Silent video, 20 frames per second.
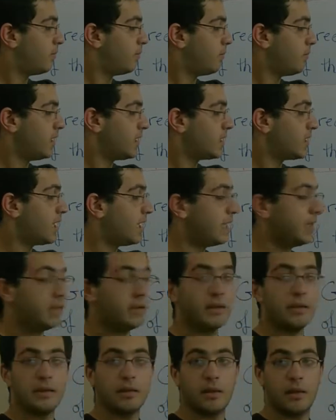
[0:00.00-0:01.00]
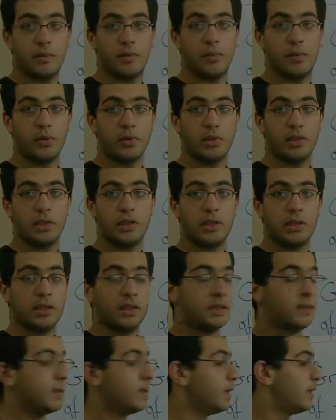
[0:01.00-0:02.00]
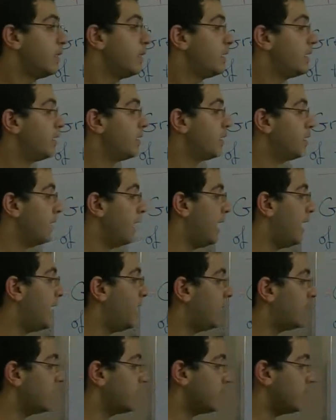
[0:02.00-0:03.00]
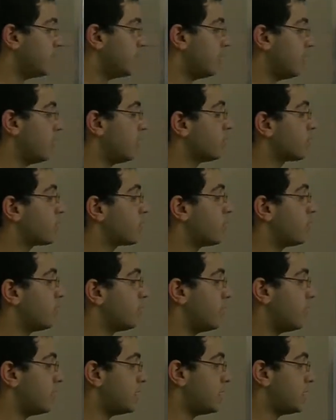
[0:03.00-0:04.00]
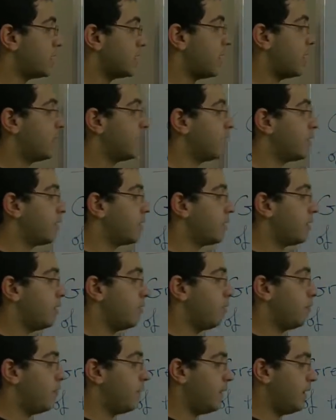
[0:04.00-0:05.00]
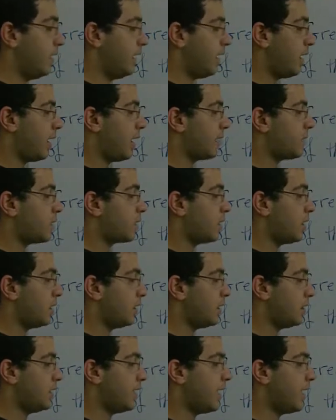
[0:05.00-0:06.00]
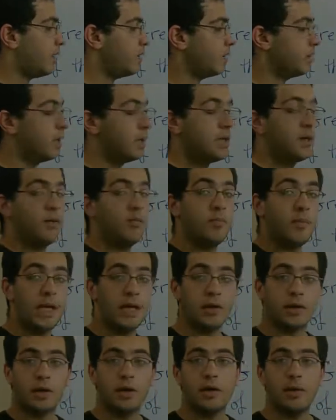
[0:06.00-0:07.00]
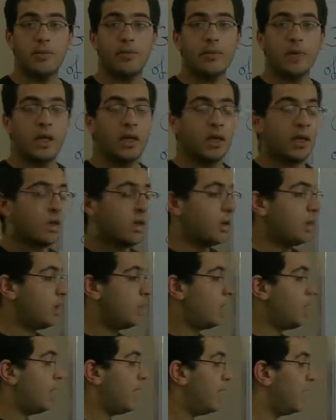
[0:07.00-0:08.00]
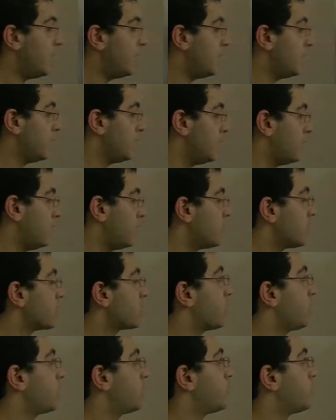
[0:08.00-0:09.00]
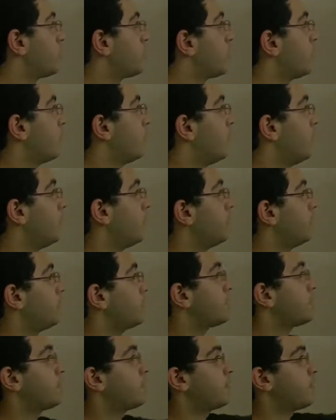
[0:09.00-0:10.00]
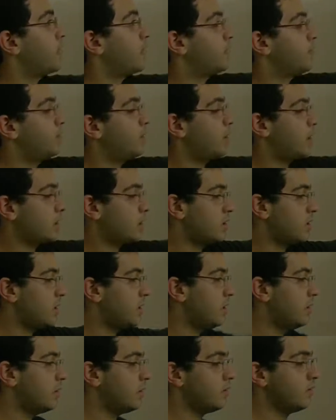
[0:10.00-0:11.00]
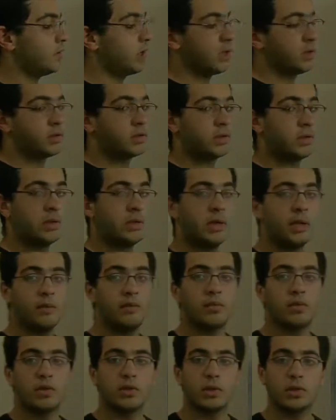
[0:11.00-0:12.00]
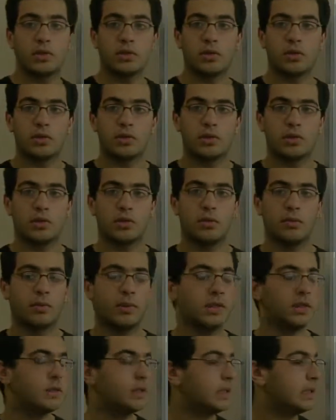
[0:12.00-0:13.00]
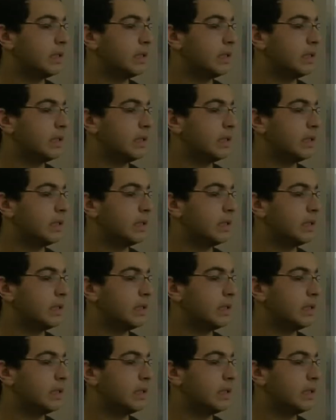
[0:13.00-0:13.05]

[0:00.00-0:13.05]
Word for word: beside the pot, and also this is under the, the upside down beaker, and this is going to prove the evolution of carbon dioxide because the lime water turns turbid